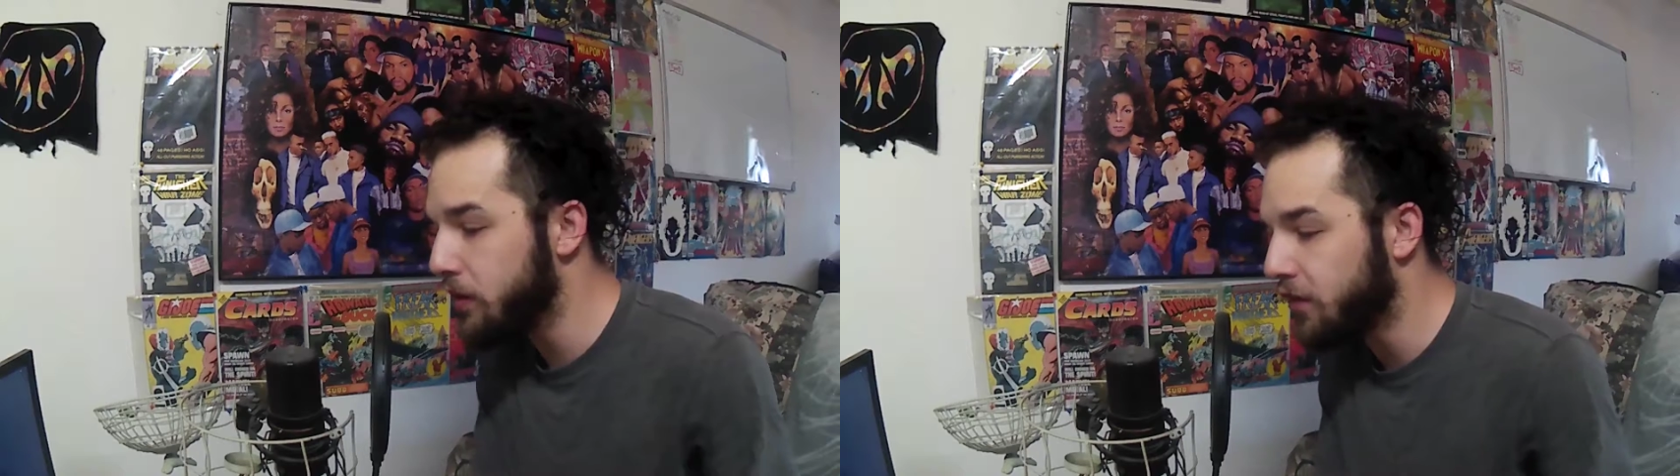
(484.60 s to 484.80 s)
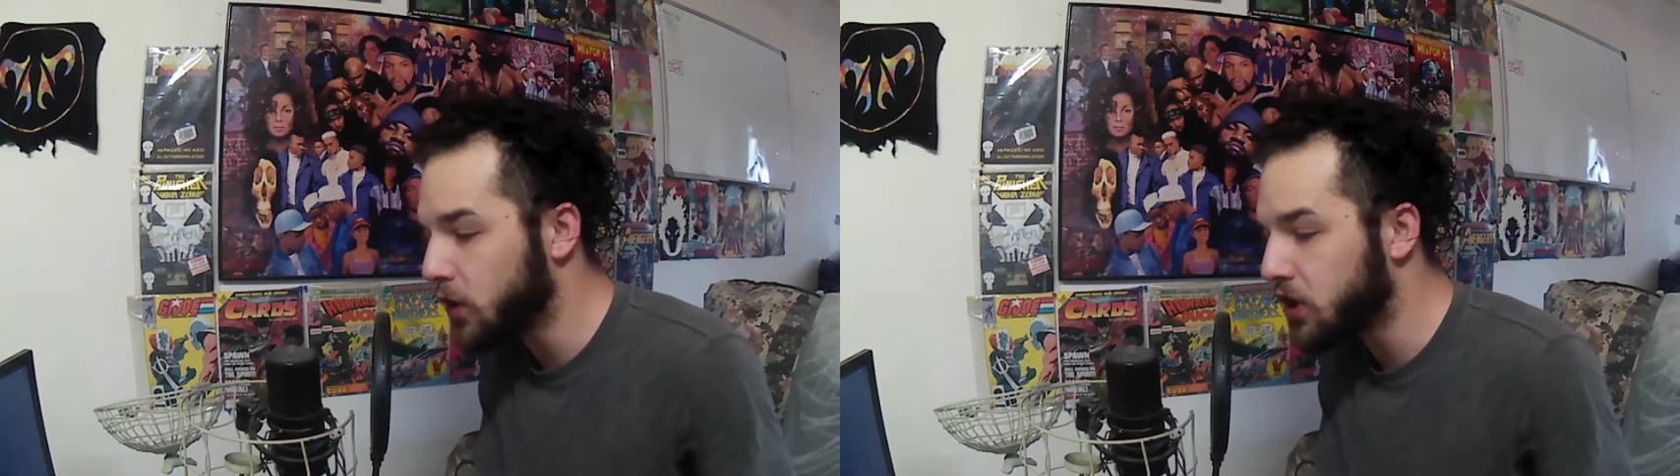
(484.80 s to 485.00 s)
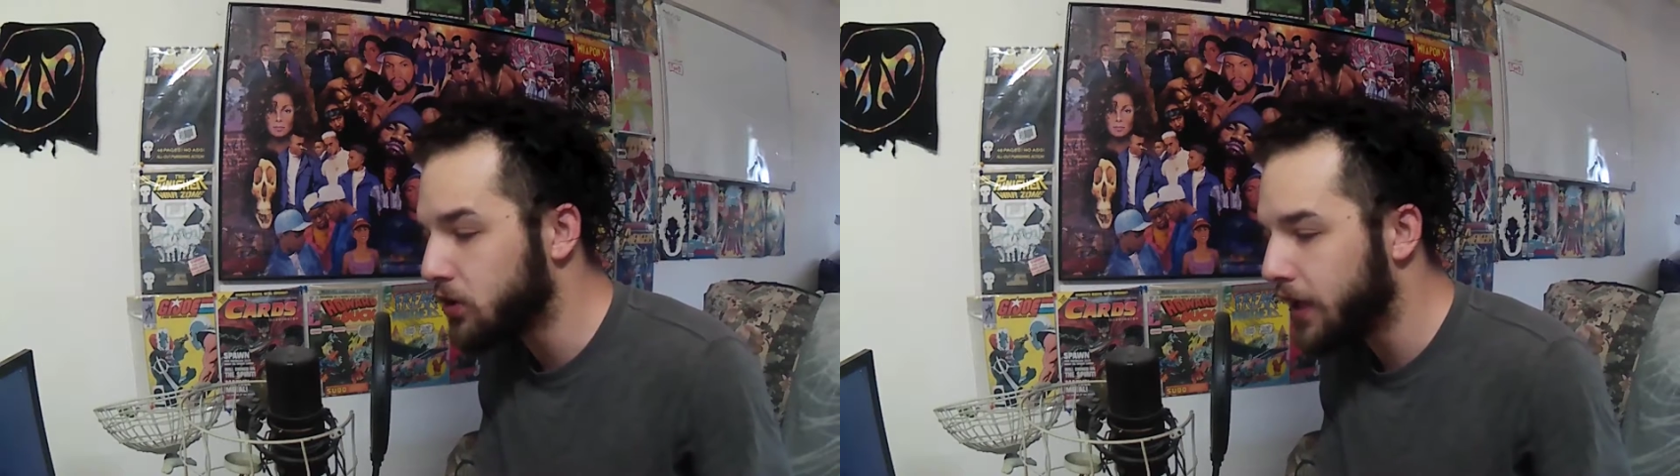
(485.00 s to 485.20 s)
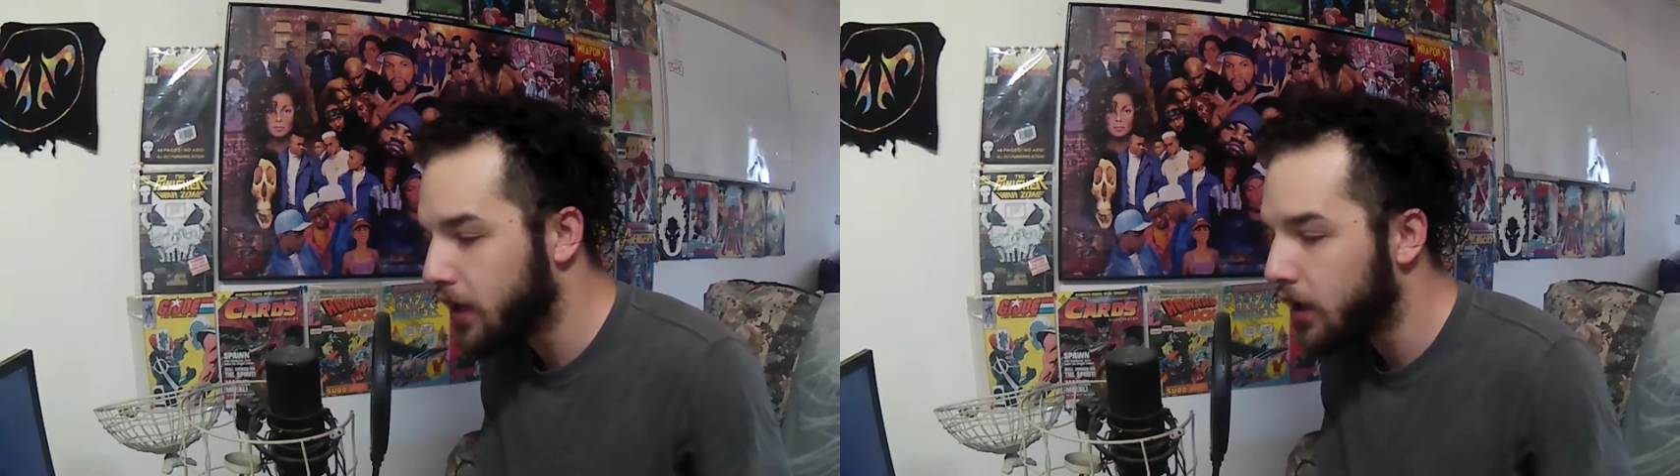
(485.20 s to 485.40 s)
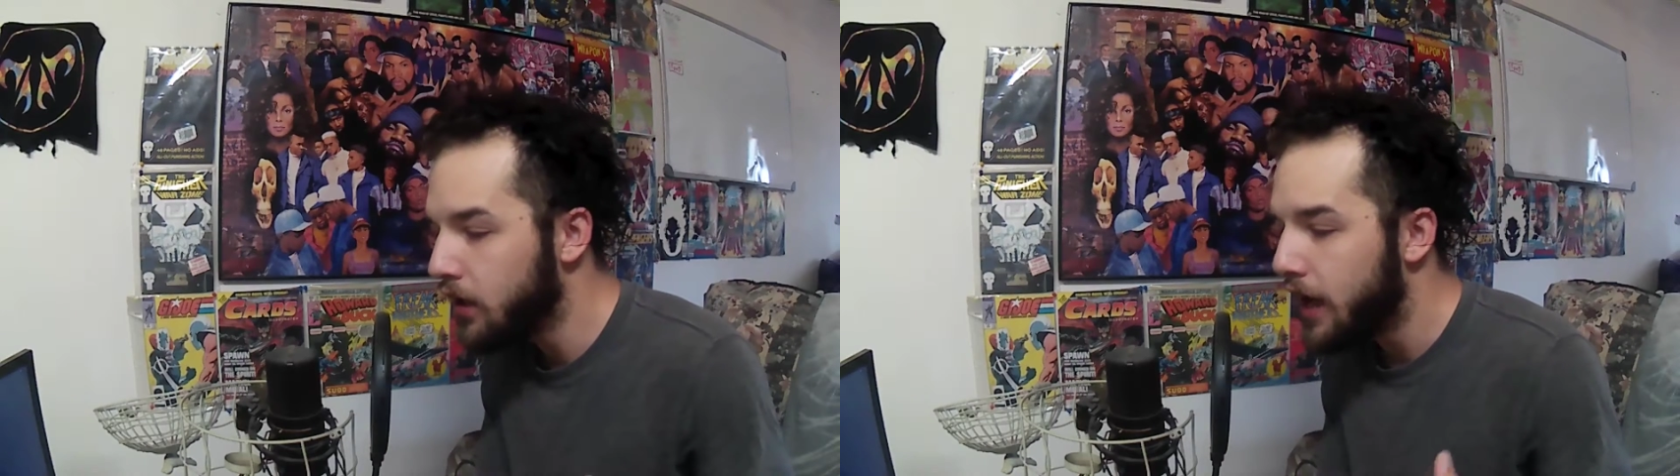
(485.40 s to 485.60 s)
reversal
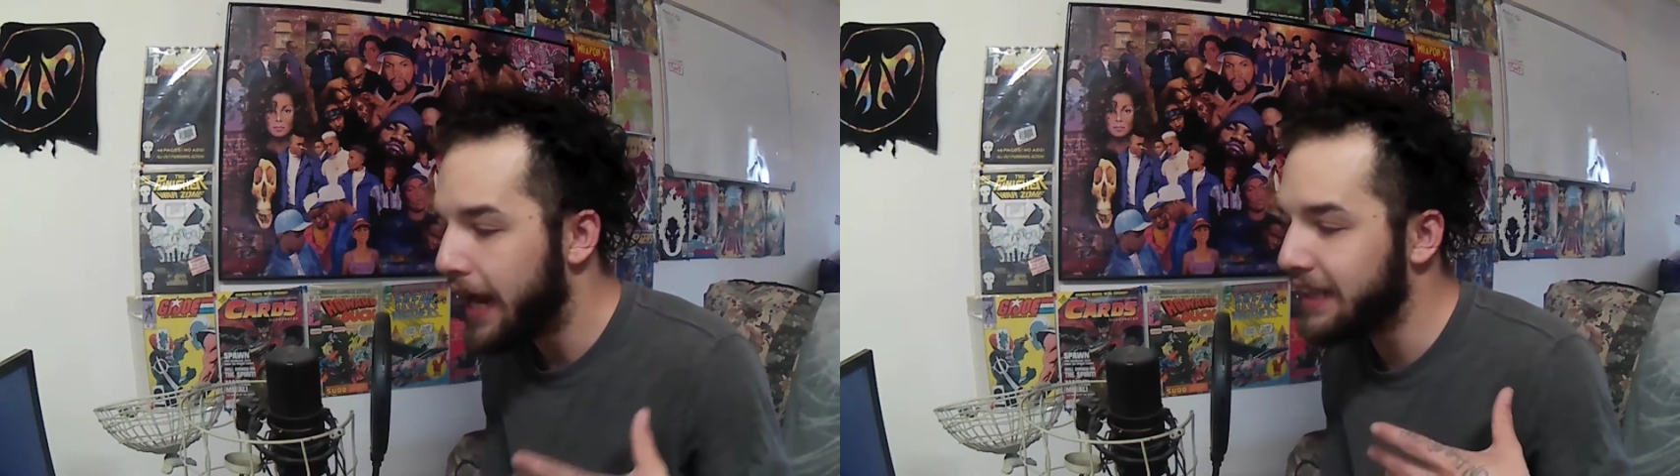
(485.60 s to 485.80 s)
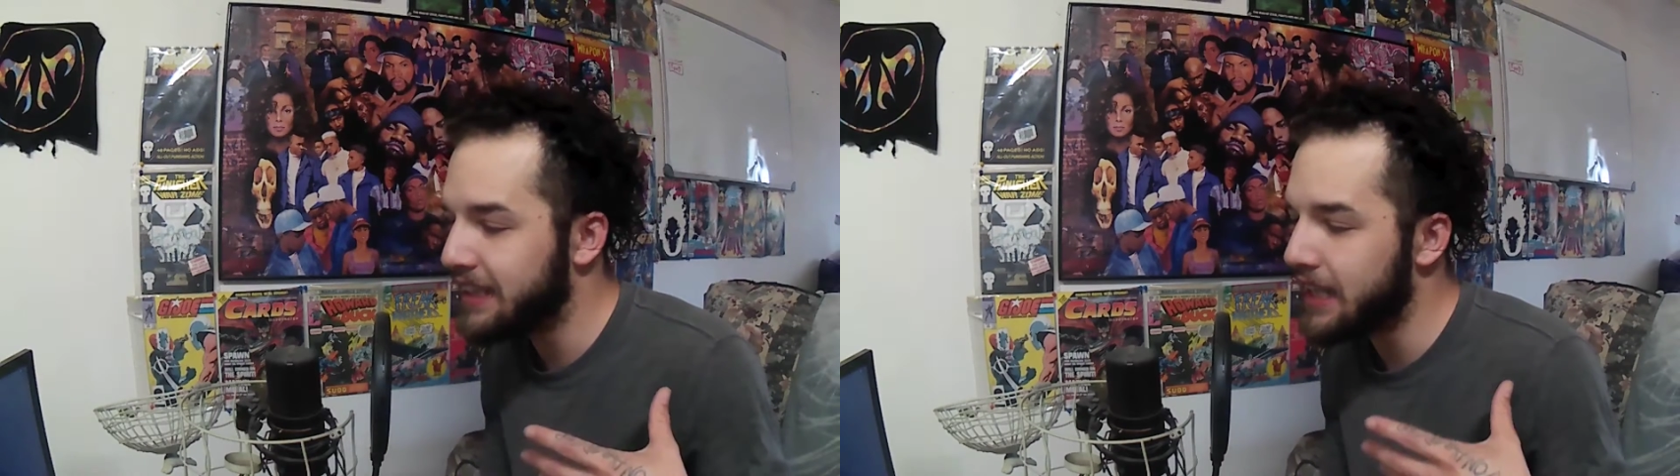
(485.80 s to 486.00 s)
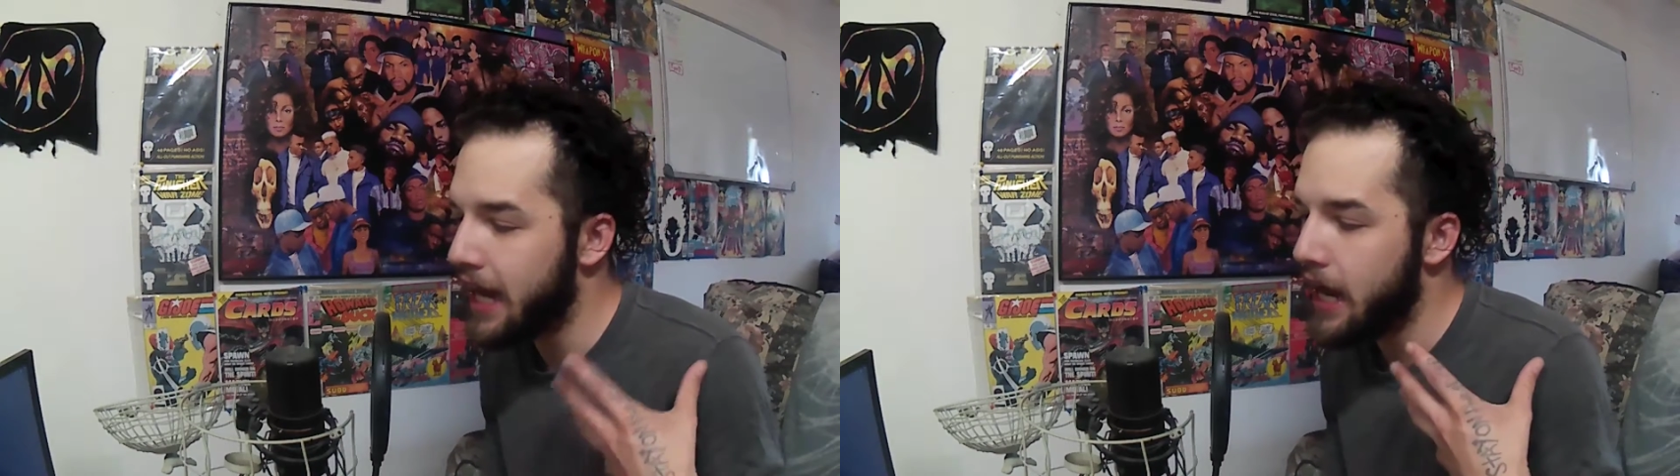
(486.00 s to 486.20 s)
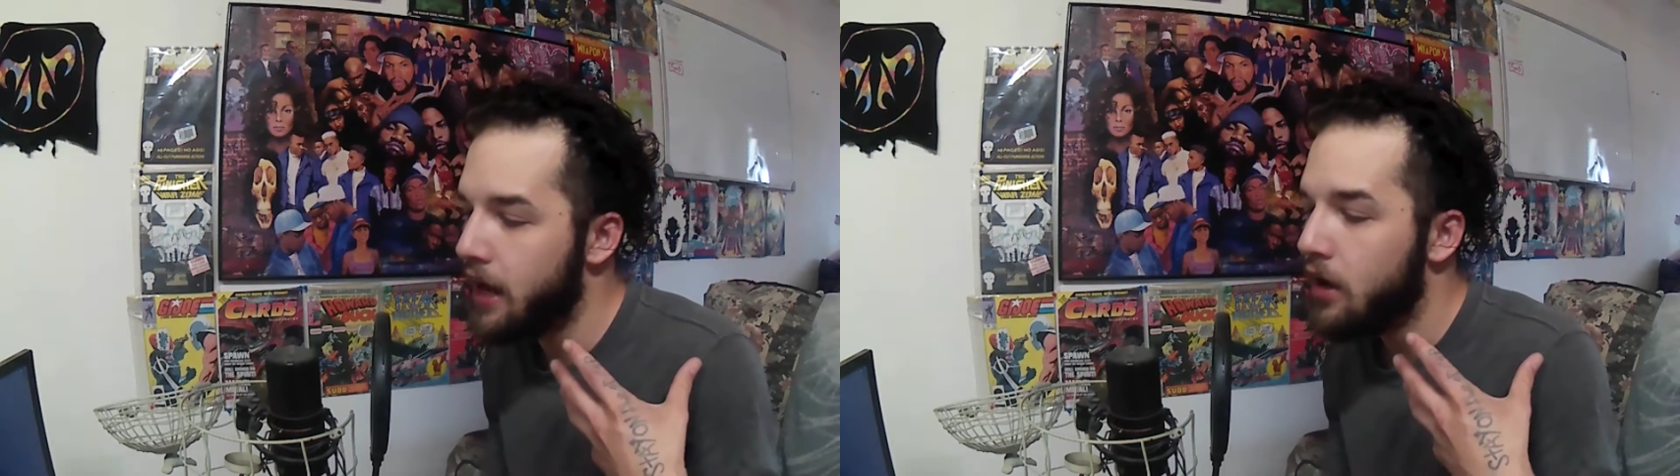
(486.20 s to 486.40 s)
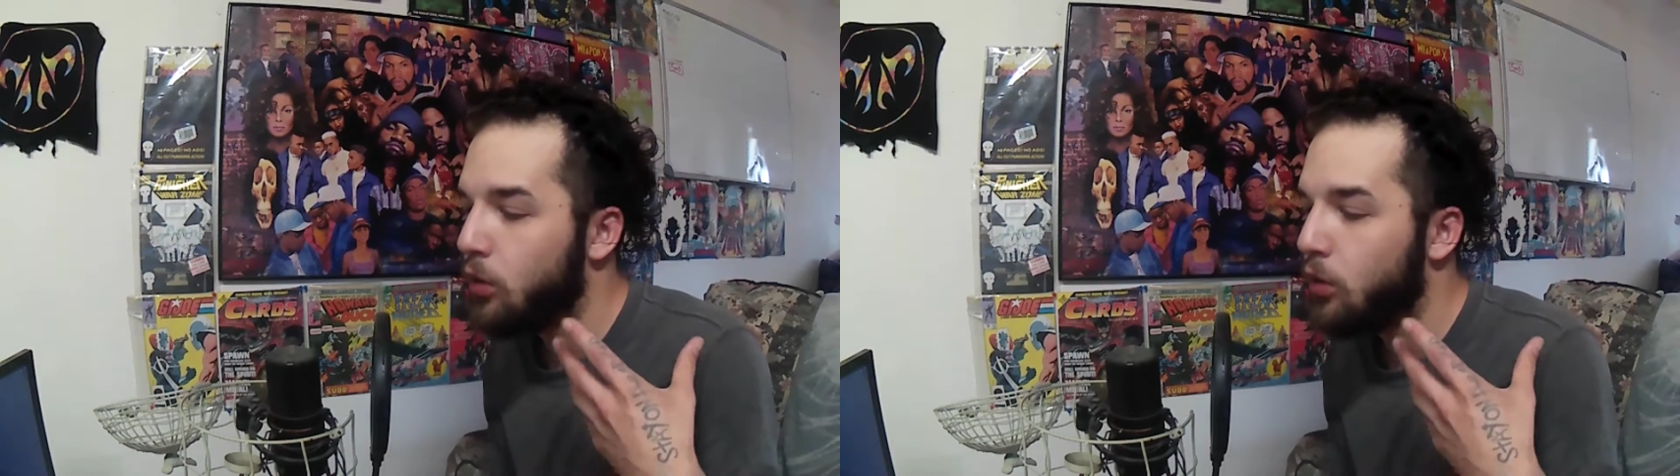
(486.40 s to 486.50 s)
here and say,